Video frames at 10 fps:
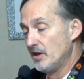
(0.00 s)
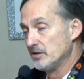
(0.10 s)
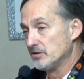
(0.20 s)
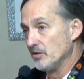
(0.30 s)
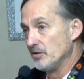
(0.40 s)

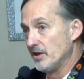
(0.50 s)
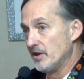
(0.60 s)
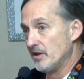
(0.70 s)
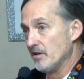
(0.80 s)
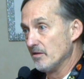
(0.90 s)
So they
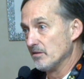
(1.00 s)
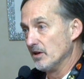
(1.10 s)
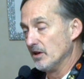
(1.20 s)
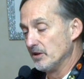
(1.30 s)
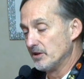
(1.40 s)

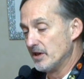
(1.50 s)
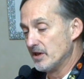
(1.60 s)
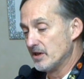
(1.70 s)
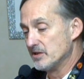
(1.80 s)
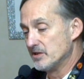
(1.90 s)
are getting
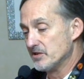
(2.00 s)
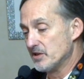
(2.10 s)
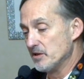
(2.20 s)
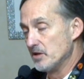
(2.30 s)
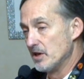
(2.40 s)

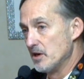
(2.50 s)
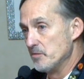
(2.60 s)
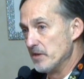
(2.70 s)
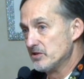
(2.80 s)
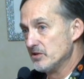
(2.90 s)
consistent
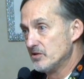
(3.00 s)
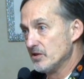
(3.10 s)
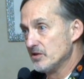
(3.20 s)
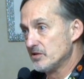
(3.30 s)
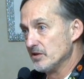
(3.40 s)
messages,